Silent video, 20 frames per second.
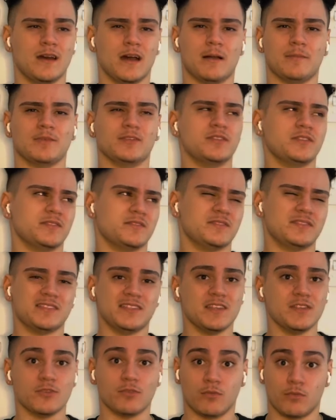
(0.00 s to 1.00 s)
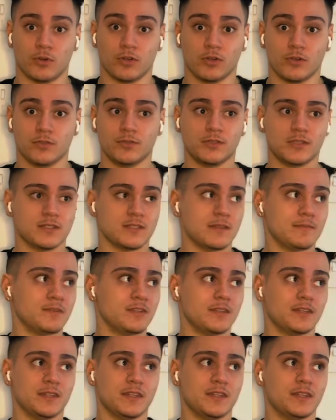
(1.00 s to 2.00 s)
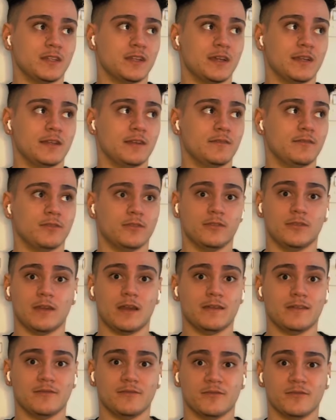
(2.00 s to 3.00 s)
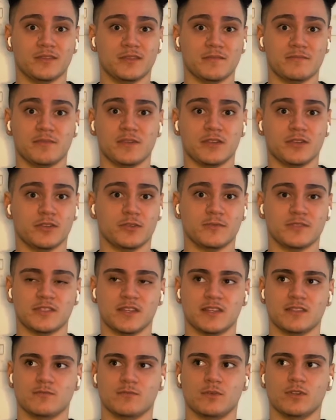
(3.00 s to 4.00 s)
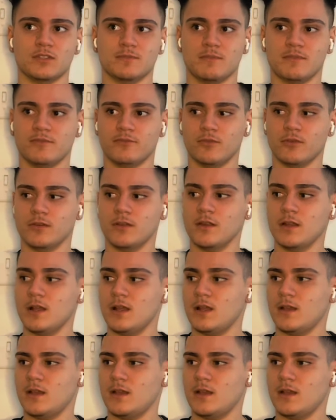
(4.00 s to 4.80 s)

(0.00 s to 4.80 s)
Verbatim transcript: I'm going to see the world because I'm in Connecticut. I never really been here besides once before.